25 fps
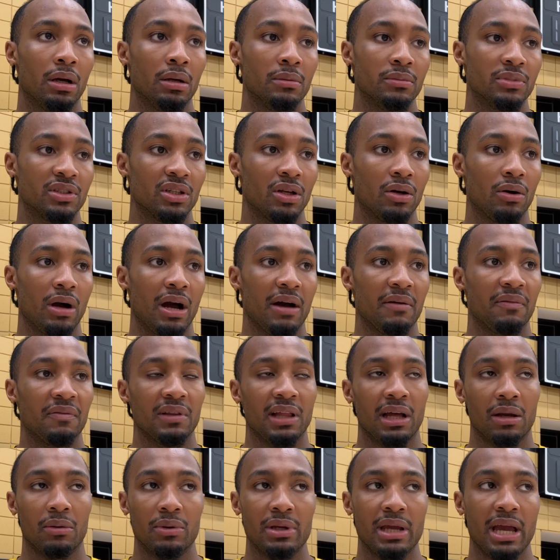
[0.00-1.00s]
So I feel
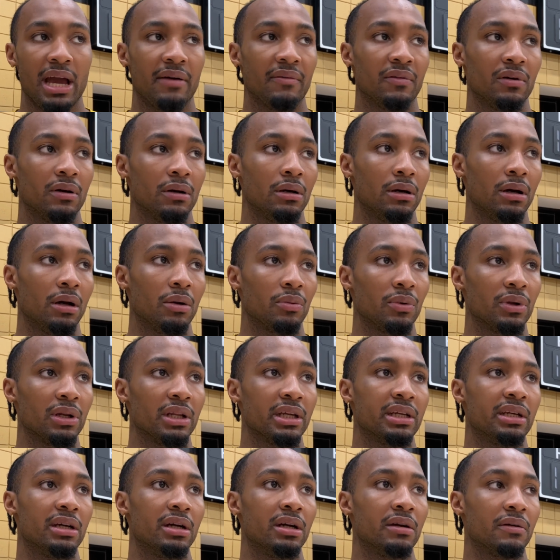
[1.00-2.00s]
like we have a really
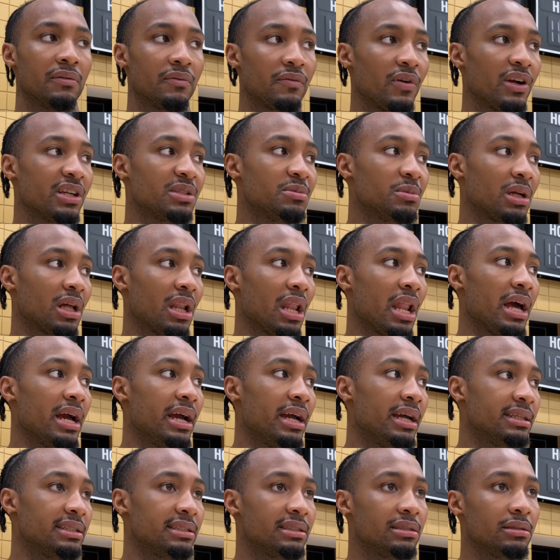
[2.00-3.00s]
good freshman
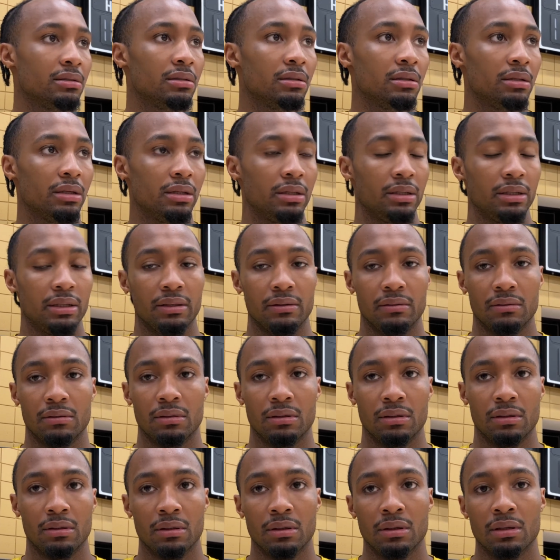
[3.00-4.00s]
class, and
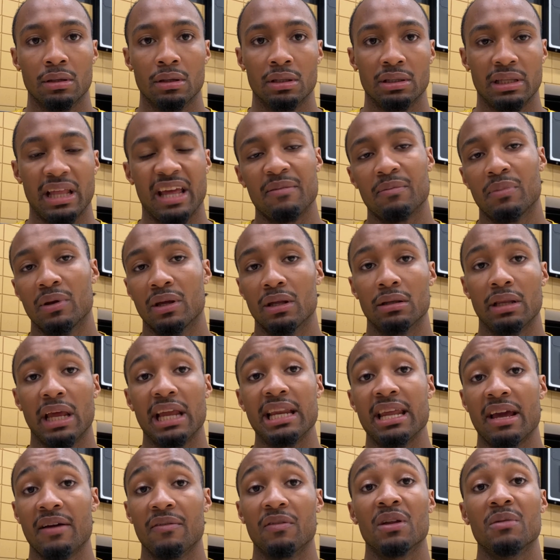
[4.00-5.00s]
they
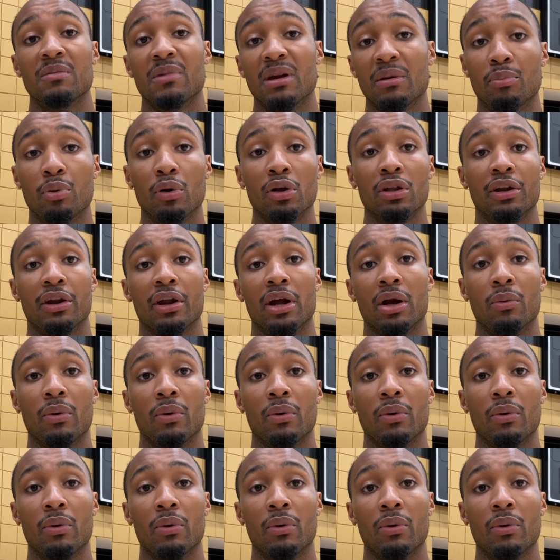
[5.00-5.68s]
definitely been pulling their